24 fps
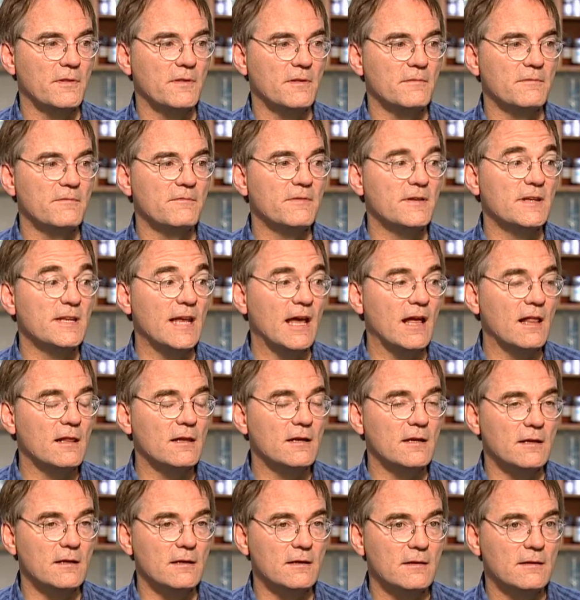the
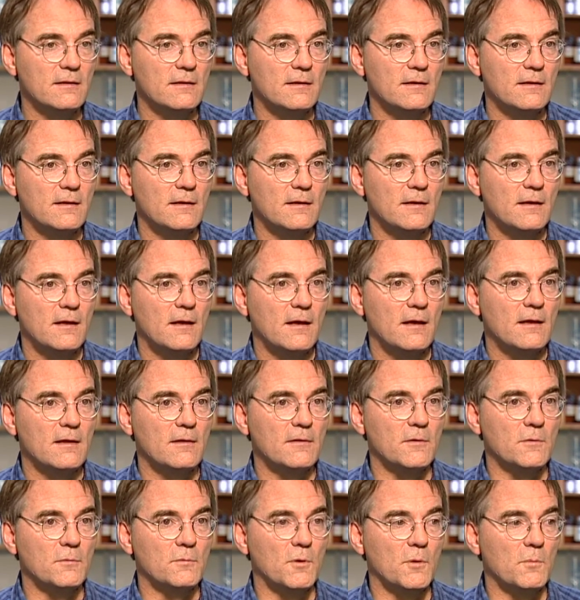fidelity,
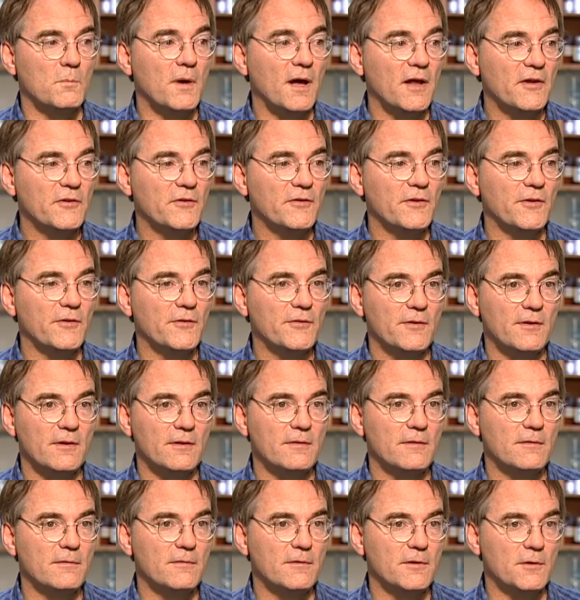the robustness that
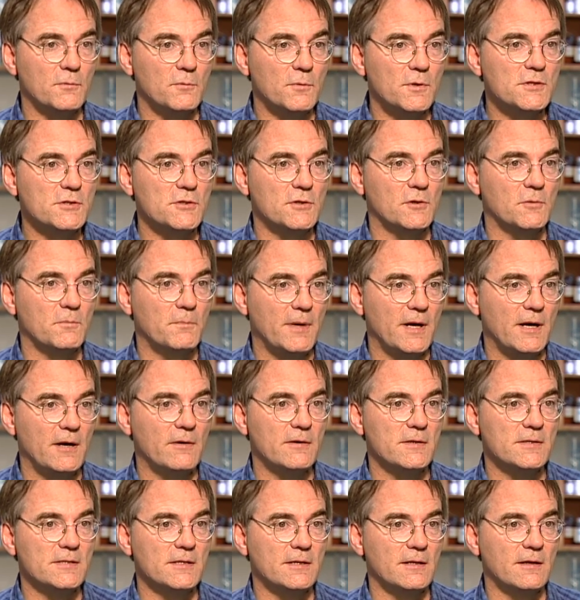the original
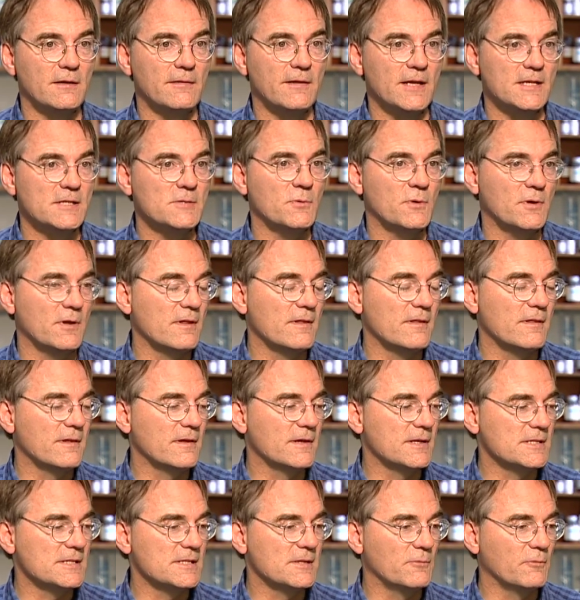parent did. And that's one of the
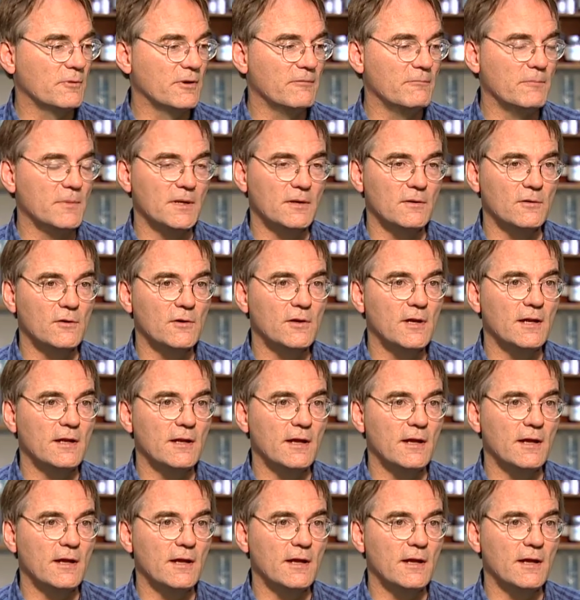things that we've been looking